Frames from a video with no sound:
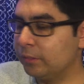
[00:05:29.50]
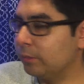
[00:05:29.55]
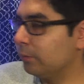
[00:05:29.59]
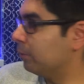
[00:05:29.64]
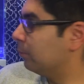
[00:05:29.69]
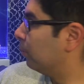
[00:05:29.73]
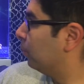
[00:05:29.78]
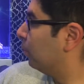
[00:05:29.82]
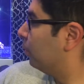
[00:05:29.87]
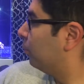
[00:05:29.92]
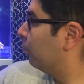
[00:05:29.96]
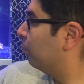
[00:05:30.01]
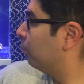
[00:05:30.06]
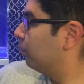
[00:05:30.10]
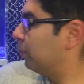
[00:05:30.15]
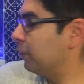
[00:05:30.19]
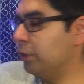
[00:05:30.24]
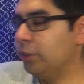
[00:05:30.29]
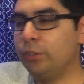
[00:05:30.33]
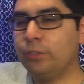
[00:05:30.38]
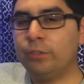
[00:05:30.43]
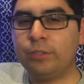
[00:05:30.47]
Well,
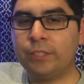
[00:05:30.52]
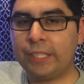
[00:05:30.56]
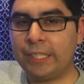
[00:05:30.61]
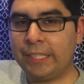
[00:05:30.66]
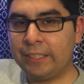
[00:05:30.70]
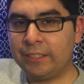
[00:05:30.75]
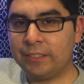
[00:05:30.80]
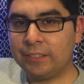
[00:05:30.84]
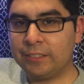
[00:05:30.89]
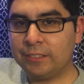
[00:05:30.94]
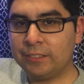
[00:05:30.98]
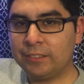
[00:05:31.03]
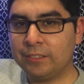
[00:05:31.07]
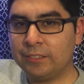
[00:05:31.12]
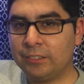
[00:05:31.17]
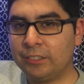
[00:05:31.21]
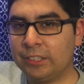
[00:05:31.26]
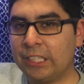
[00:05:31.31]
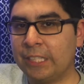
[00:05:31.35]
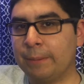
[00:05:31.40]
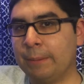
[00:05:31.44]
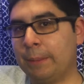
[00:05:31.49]
when you do that,
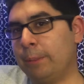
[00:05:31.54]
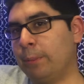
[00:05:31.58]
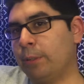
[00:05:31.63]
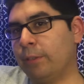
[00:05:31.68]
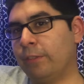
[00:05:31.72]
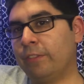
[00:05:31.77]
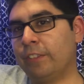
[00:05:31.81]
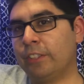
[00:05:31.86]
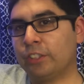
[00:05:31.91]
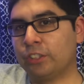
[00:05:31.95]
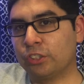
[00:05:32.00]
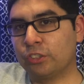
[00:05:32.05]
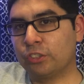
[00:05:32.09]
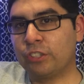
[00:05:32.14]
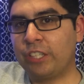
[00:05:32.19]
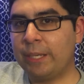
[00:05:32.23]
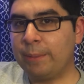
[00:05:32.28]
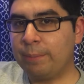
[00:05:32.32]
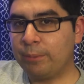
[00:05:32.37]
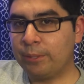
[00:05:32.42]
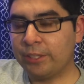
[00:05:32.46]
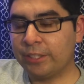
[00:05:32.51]
you're not going to be able to fit a
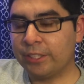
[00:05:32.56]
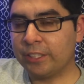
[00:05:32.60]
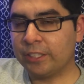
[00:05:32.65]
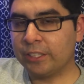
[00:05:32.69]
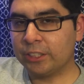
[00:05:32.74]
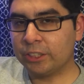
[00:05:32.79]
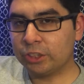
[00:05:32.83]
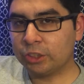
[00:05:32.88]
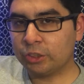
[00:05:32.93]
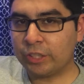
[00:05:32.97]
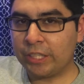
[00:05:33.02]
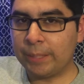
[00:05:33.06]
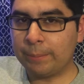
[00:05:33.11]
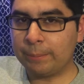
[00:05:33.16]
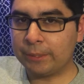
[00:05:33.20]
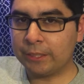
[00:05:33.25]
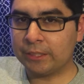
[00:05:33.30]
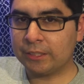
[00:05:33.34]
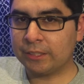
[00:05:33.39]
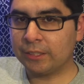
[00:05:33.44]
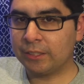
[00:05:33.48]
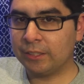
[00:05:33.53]
scraper in there to scrape
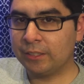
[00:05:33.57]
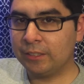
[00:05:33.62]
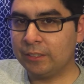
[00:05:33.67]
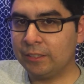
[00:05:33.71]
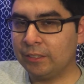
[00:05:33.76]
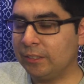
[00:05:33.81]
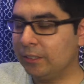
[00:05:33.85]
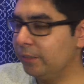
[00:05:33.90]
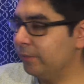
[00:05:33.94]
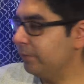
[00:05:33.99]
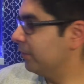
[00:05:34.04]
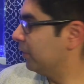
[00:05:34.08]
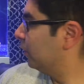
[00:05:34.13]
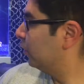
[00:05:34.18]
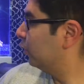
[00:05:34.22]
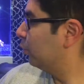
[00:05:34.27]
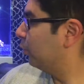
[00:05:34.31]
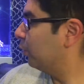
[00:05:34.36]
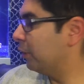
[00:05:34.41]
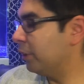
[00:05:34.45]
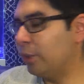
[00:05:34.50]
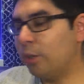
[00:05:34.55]
it.
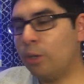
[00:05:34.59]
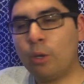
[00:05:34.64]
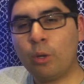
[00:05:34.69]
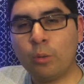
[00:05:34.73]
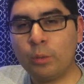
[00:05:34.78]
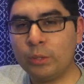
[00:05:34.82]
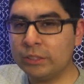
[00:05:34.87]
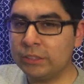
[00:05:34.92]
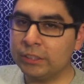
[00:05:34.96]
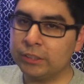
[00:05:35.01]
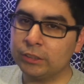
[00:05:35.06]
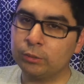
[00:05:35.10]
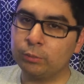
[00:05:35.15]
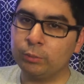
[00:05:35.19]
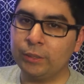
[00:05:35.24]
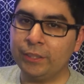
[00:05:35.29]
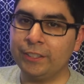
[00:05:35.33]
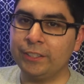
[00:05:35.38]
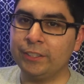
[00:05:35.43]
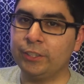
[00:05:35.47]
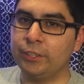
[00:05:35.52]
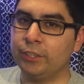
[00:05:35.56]
So it always gets
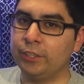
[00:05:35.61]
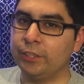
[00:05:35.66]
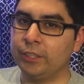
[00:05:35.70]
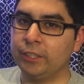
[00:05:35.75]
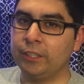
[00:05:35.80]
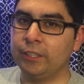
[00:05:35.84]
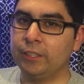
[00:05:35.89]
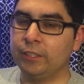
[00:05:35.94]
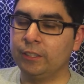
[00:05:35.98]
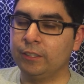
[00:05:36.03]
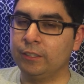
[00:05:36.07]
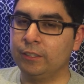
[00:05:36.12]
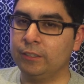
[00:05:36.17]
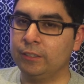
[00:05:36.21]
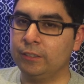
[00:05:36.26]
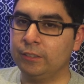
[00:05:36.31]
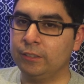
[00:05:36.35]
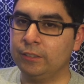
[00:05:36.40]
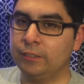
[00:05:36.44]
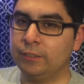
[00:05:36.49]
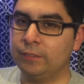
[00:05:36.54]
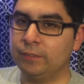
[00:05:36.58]
really dirty.
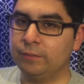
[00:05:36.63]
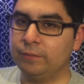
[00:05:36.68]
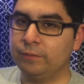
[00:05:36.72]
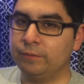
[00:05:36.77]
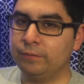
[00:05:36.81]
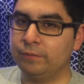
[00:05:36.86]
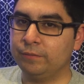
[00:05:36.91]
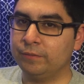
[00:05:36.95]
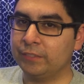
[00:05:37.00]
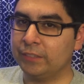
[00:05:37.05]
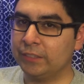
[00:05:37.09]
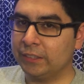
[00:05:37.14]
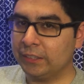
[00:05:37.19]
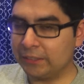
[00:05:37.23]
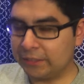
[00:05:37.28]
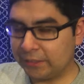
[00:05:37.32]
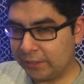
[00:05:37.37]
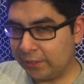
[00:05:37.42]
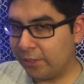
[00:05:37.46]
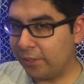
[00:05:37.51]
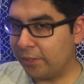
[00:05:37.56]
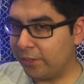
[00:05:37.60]
That's
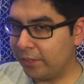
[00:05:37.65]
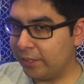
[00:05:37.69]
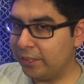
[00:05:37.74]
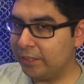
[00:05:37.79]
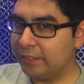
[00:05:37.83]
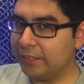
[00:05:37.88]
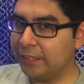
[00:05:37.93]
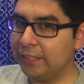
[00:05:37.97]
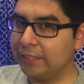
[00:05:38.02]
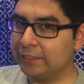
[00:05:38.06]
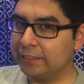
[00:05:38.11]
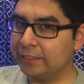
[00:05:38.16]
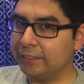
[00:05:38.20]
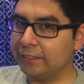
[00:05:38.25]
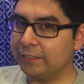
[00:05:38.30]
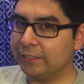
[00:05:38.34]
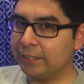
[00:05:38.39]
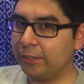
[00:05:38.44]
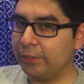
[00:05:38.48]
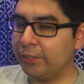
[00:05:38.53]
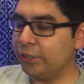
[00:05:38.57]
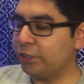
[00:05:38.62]
another thing to take into
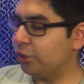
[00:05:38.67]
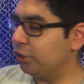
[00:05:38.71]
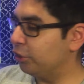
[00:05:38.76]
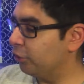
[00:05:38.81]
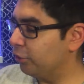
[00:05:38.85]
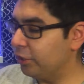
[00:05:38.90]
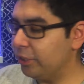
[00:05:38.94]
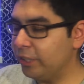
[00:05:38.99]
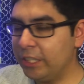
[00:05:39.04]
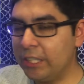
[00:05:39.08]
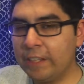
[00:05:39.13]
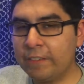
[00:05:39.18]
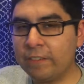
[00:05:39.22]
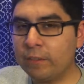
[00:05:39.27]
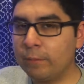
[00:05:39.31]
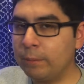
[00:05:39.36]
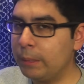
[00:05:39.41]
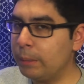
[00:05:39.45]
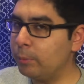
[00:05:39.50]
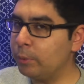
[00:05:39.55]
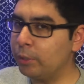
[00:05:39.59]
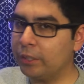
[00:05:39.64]
consideration. You'll never
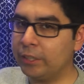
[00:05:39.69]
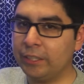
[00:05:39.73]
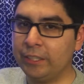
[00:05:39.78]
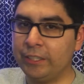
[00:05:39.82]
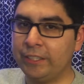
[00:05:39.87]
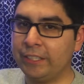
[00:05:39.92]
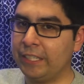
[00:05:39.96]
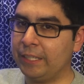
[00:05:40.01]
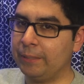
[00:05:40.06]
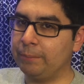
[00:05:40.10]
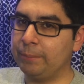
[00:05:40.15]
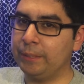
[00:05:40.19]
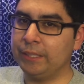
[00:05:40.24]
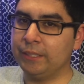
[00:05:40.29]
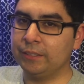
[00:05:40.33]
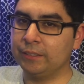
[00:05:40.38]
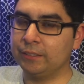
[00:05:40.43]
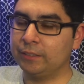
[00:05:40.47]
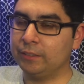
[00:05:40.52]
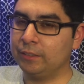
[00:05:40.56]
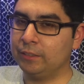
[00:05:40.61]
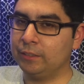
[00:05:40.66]
be able to clean that
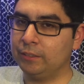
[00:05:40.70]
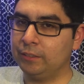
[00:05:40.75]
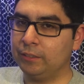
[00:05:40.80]
piece.